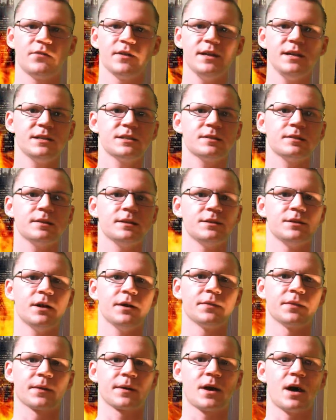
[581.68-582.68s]
have easily
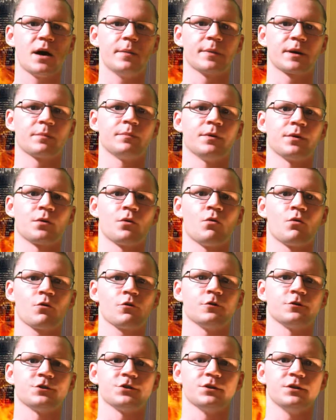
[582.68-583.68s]
done the comic book
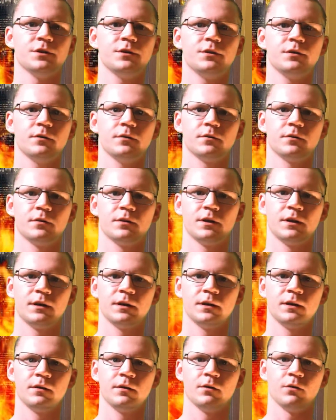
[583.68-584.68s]
origin,
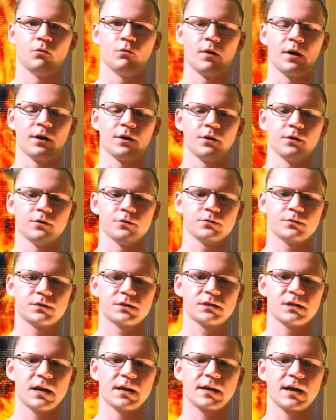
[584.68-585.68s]
where
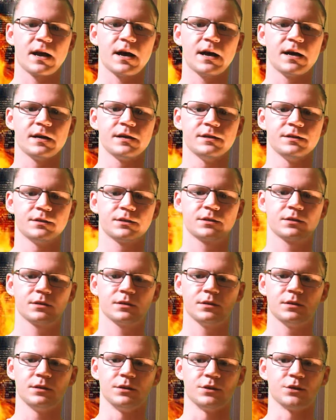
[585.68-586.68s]
Snake
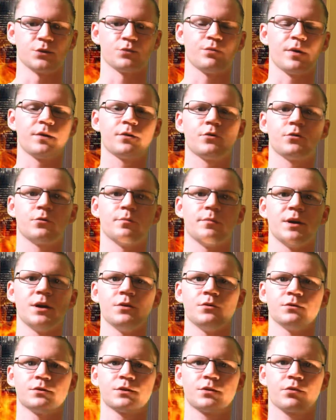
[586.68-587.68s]
Eyes is rendered
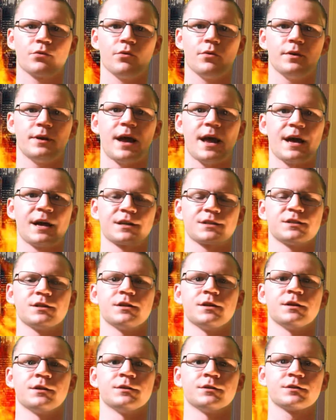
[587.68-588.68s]
mute through an
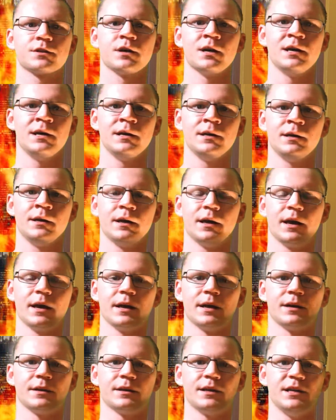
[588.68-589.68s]
accident,
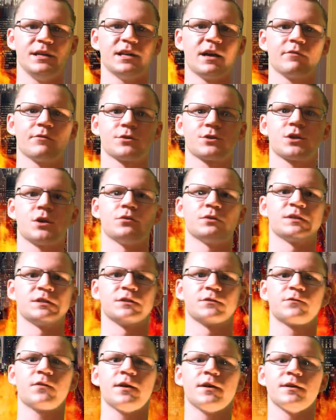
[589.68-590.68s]
and he never shows his
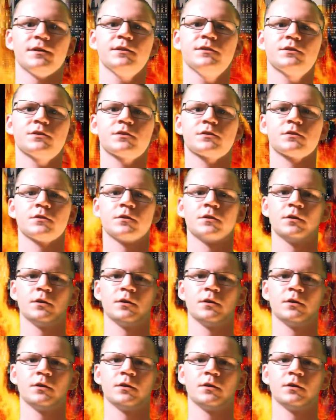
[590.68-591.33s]
face.